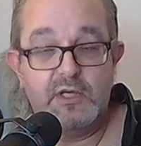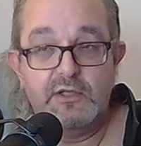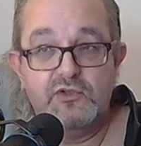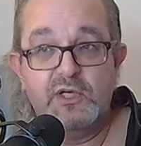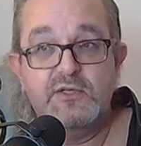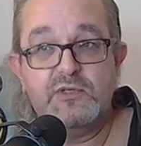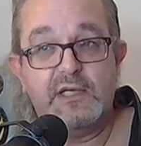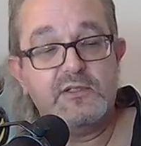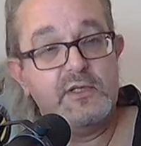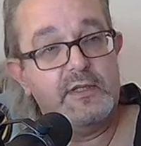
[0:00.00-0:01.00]
I'd have changed
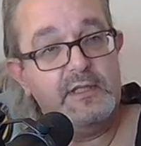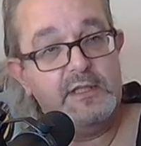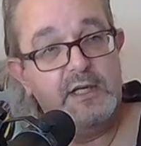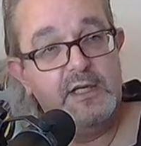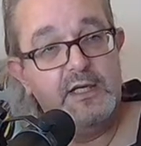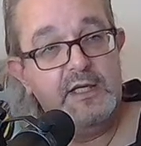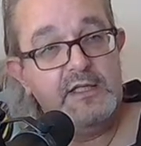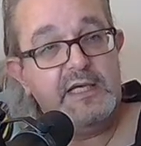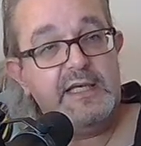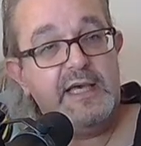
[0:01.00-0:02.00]
that to the
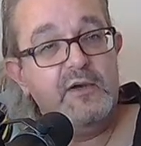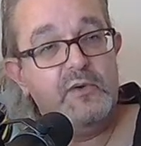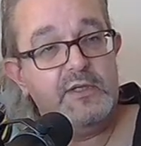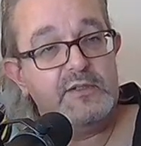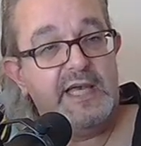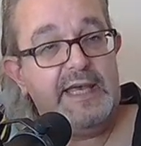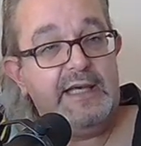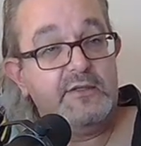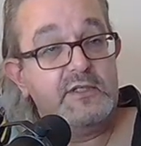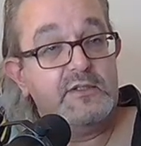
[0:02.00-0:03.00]
key areas that
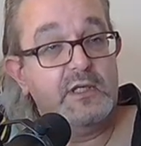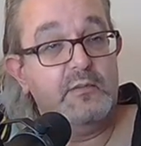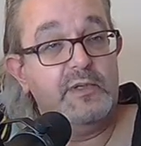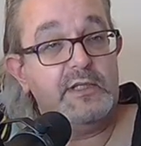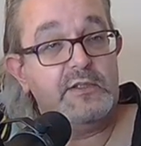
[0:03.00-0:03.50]
X is going to be.